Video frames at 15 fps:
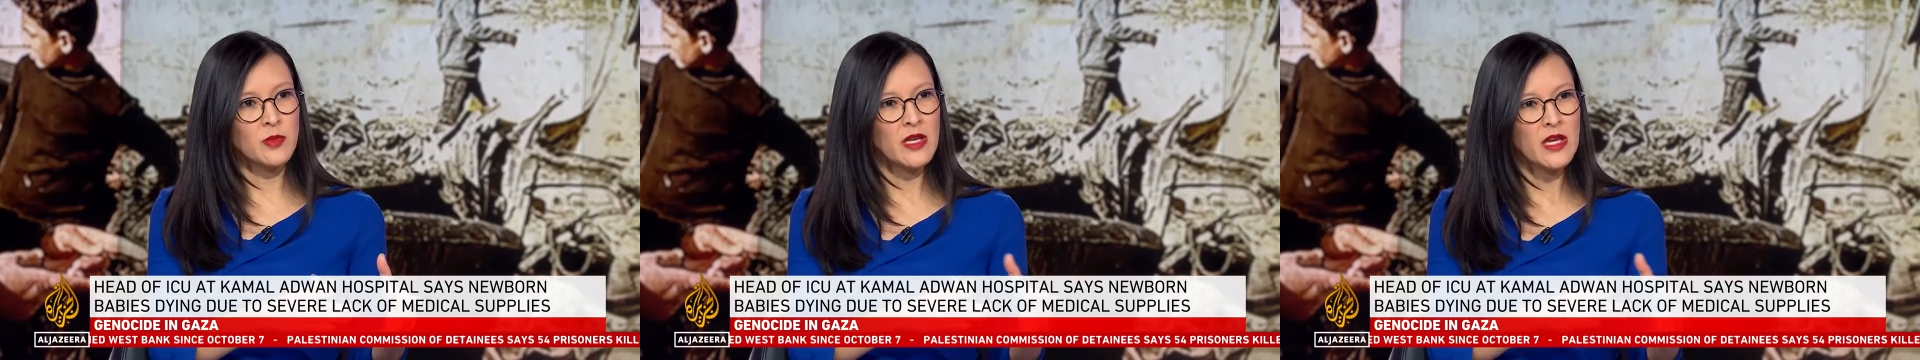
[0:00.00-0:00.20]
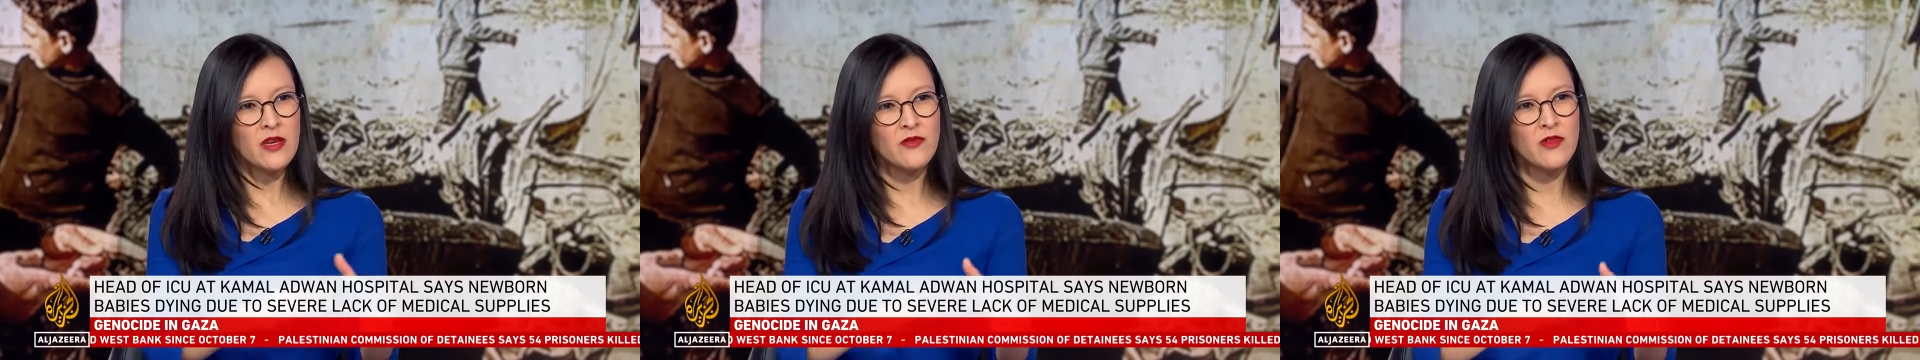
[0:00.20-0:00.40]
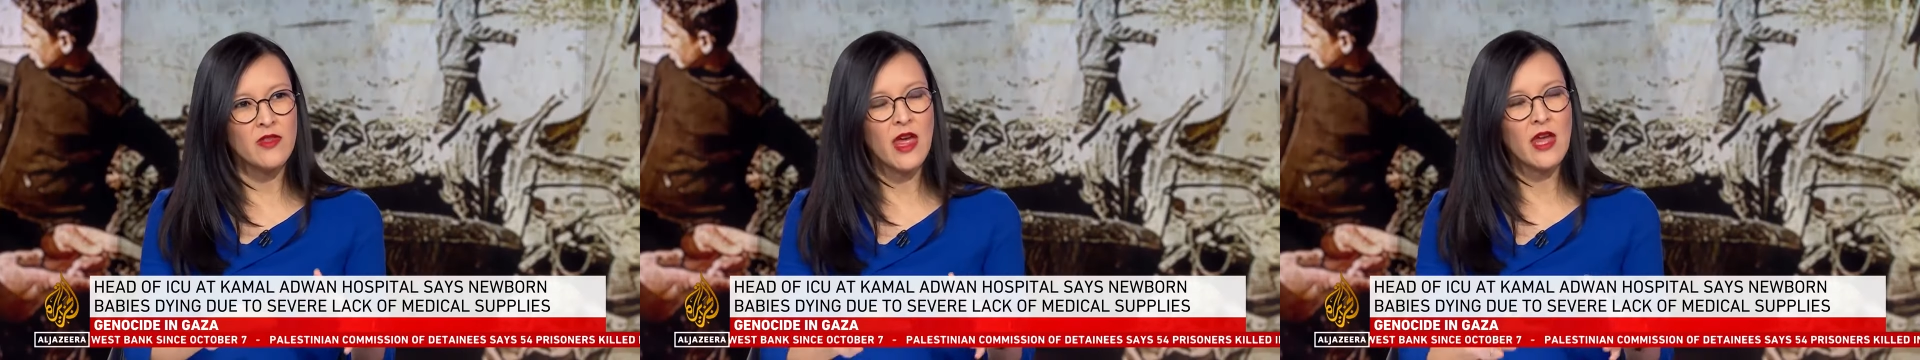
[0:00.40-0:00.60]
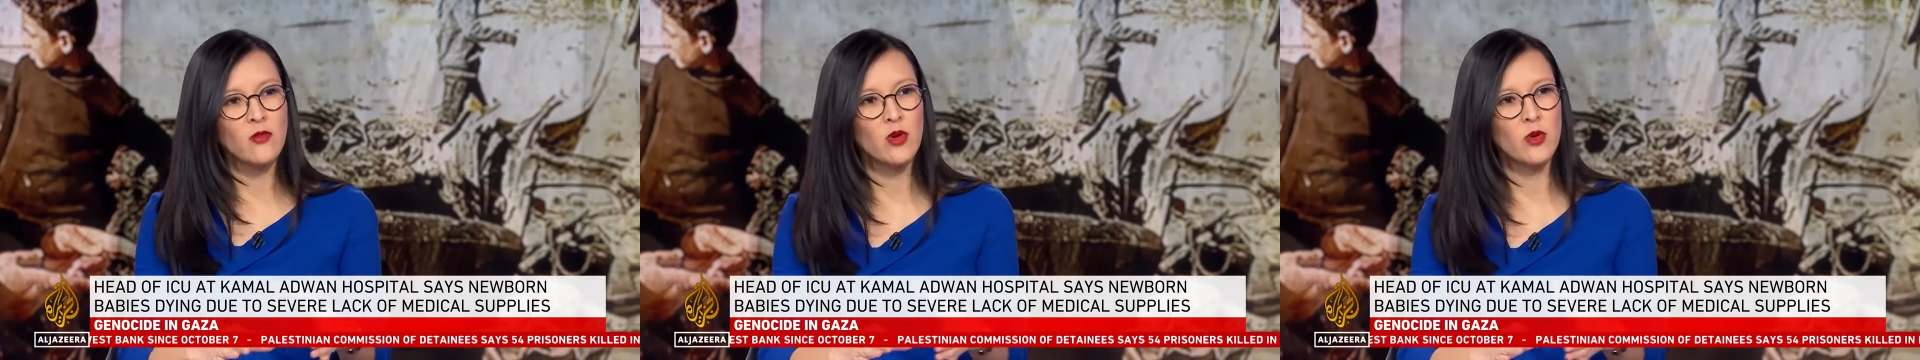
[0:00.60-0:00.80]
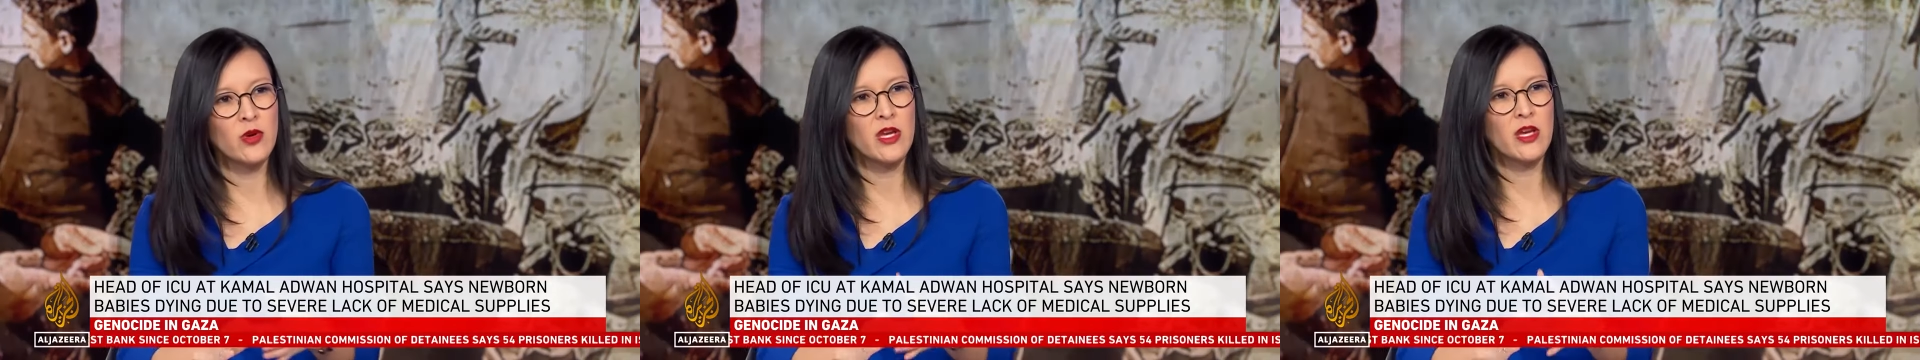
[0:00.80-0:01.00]
I mean, even
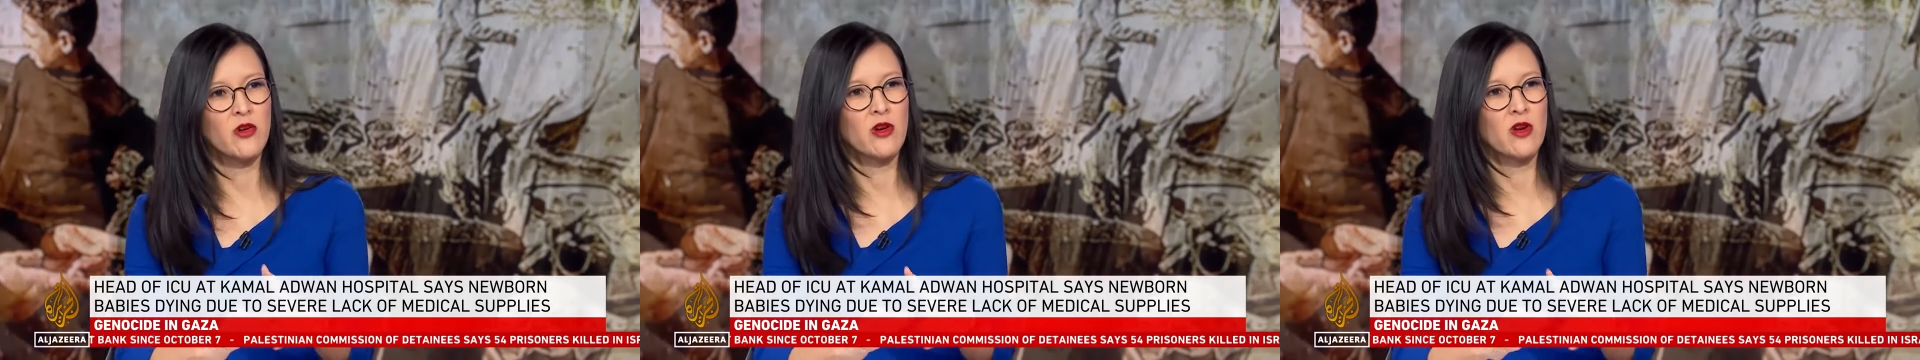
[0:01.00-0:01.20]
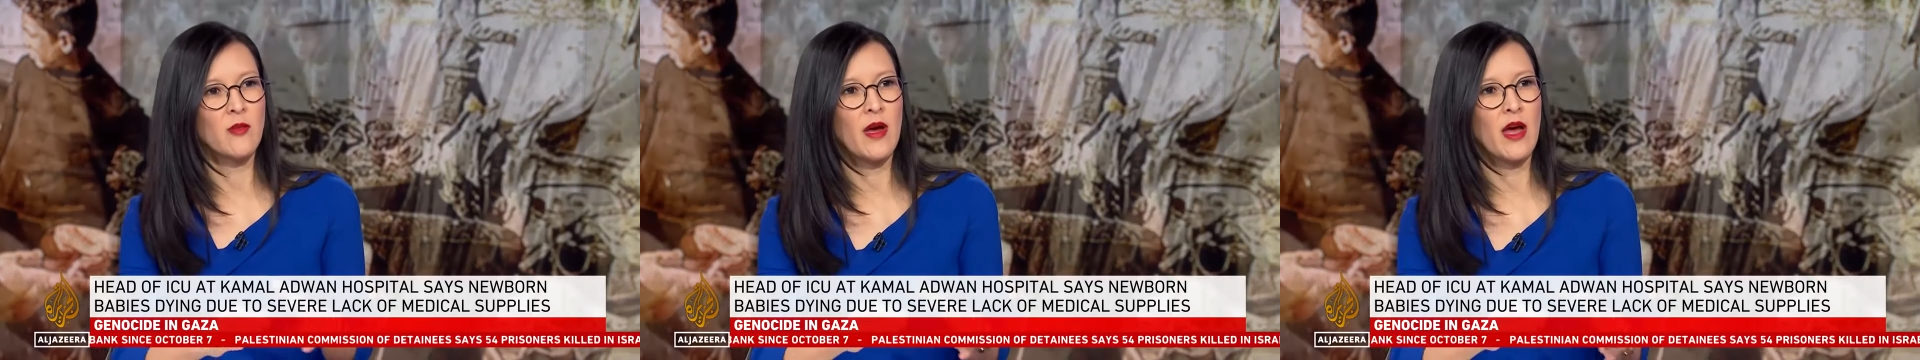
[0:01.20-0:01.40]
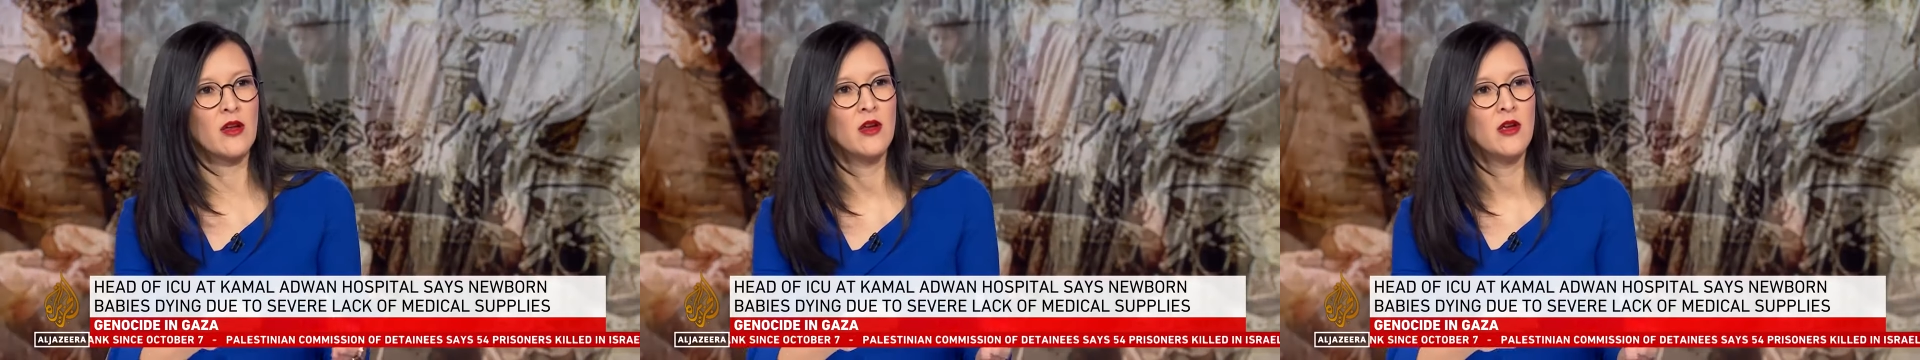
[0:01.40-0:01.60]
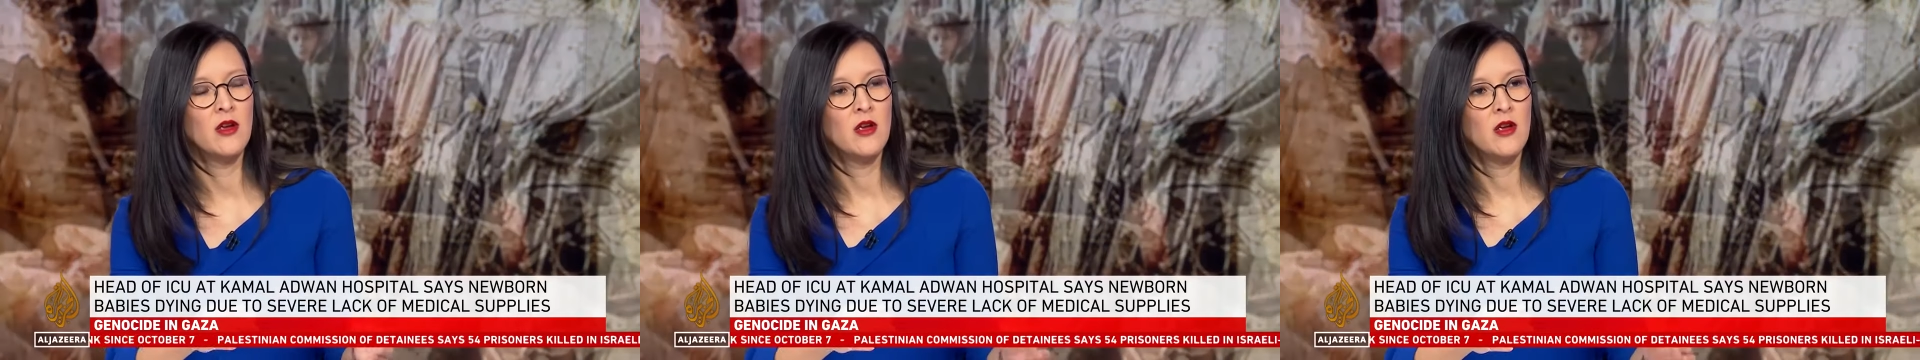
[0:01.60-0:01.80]
then, we were hearing about